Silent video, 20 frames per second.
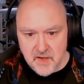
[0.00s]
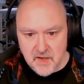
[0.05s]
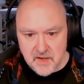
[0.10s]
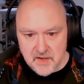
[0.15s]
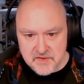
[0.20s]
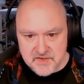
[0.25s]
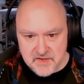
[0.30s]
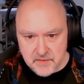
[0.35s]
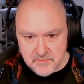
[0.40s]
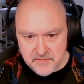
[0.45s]

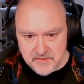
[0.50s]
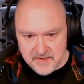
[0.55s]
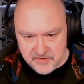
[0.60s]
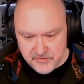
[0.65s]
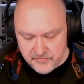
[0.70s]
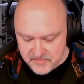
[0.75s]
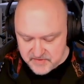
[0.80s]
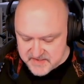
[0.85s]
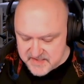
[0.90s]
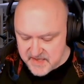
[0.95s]
So
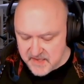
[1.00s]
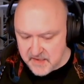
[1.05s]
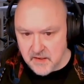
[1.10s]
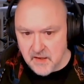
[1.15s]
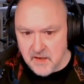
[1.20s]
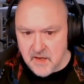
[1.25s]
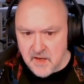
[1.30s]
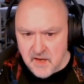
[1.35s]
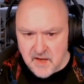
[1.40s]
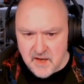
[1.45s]
interesting.
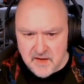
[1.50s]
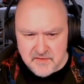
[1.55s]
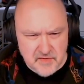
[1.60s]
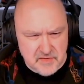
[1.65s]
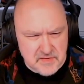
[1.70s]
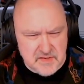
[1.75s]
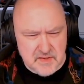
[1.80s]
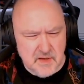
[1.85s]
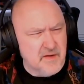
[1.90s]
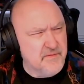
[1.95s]

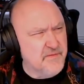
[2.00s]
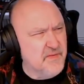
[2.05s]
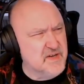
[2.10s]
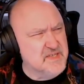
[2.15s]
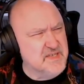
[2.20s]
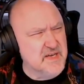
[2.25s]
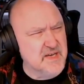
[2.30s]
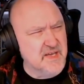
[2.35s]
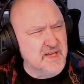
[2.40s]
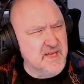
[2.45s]
Not, have I
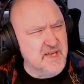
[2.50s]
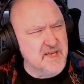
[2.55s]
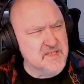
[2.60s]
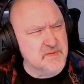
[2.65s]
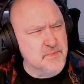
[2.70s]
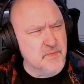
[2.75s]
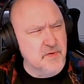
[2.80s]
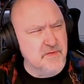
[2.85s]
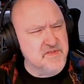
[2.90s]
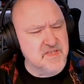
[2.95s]
done a
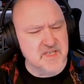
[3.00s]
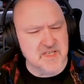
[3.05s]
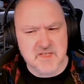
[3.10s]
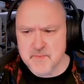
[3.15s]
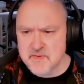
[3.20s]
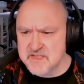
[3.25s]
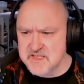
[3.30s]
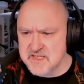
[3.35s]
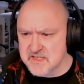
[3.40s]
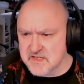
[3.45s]
king's move six
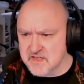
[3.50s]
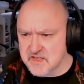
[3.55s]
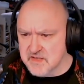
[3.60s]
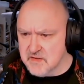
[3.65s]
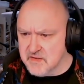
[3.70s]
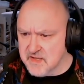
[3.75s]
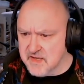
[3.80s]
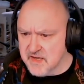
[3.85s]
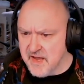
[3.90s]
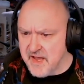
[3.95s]
by six? I
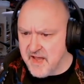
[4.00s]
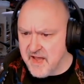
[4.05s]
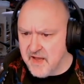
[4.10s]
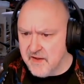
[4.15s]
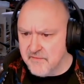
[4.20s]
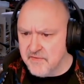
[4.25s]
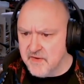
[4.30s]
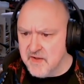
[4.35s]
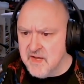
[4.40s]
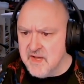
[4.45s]
don't think I
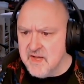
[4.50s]
have.